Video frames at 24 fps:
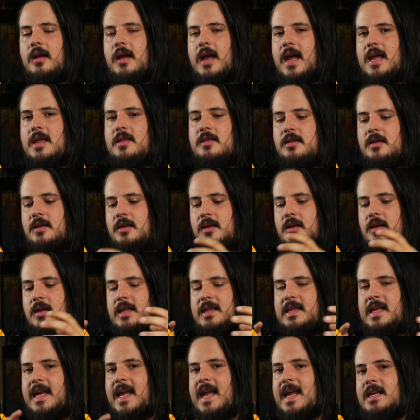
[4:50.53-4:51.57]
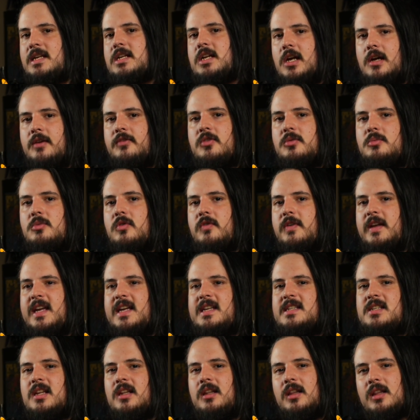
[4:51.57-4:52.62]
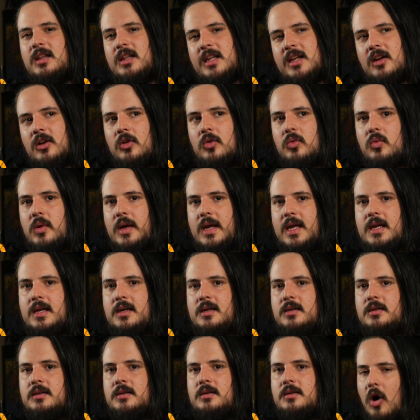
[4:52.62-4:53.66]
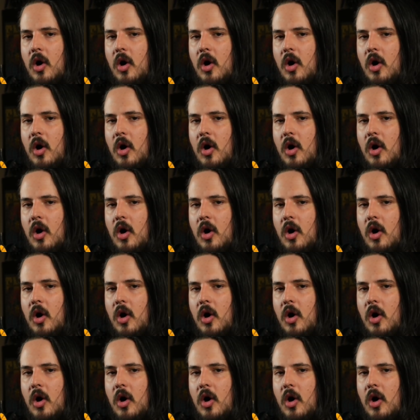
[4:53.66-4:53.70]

and the the ending of the movie is a little weak.